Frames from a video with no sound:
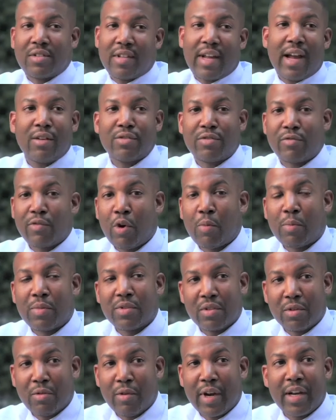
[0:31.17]
The House of Hope
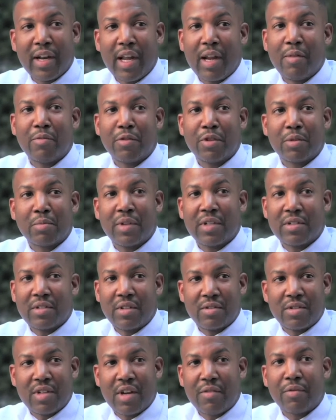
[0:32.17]
is a great name for this place.
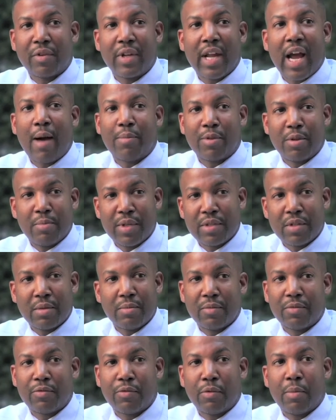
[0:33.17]
There's definitely
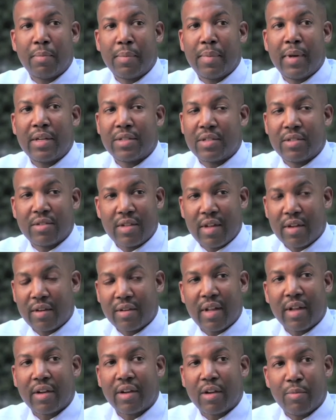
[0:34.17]
optimism for patients that
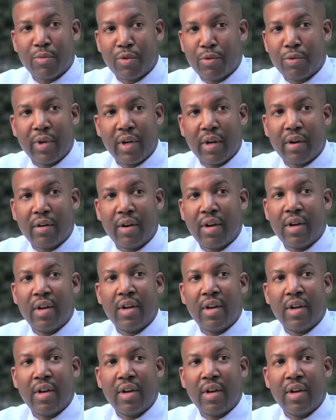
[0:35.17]
come through here.